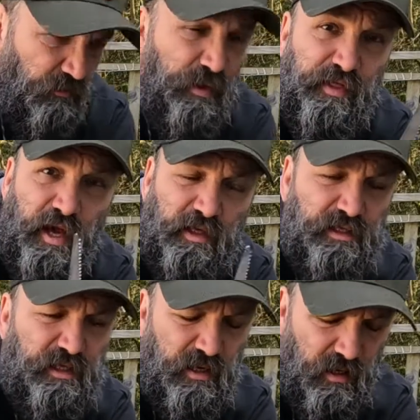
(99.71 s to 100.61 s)
With
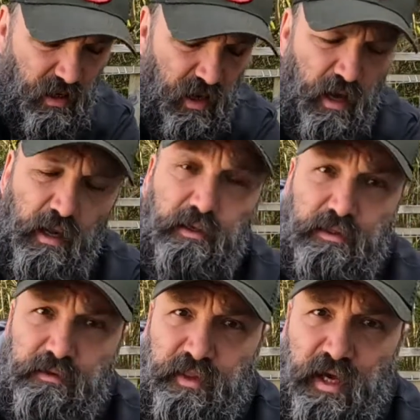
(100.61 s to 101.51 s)
that and
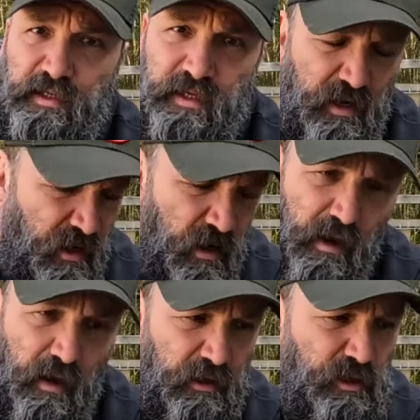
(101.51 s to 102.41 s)
that,
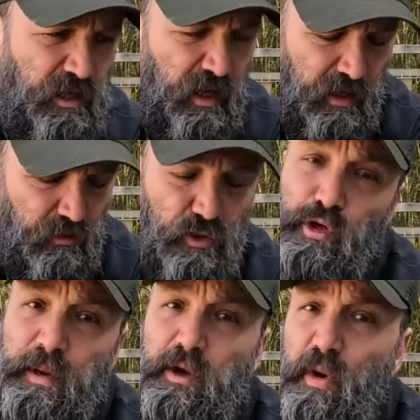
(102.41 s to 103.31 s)
it
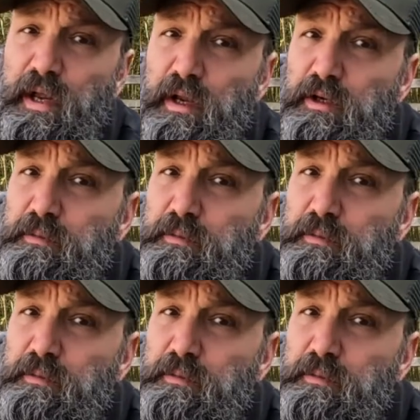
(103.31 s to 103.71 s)
should be quite